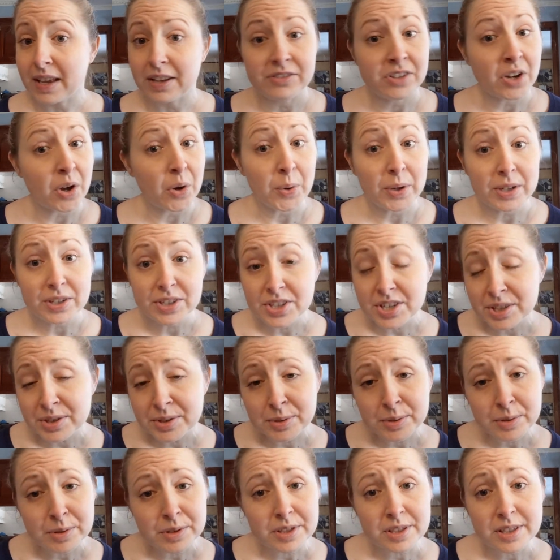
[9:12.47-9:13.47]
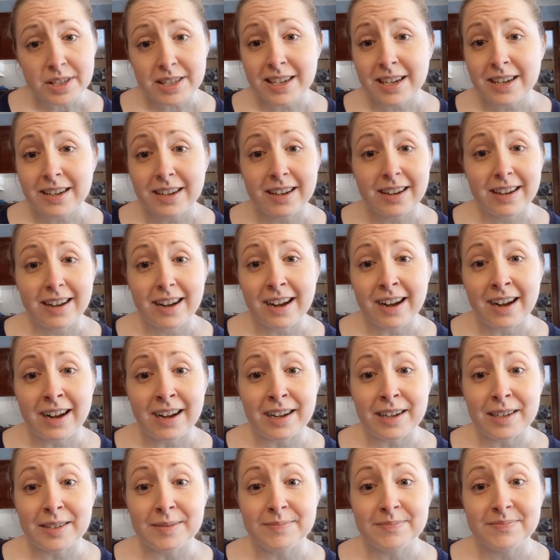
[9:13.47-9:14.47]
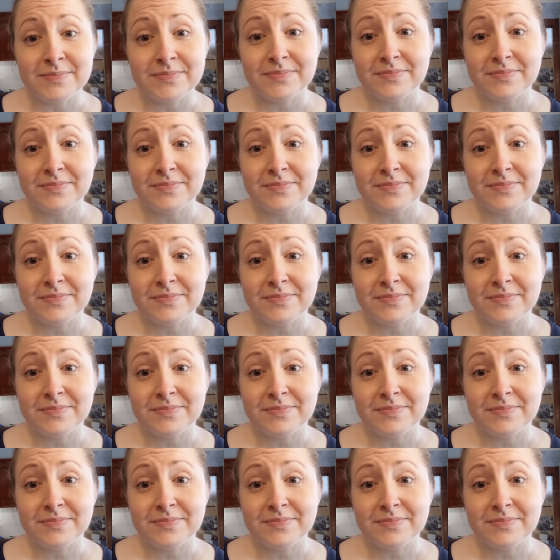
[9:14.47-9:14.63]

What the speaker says: No issues. I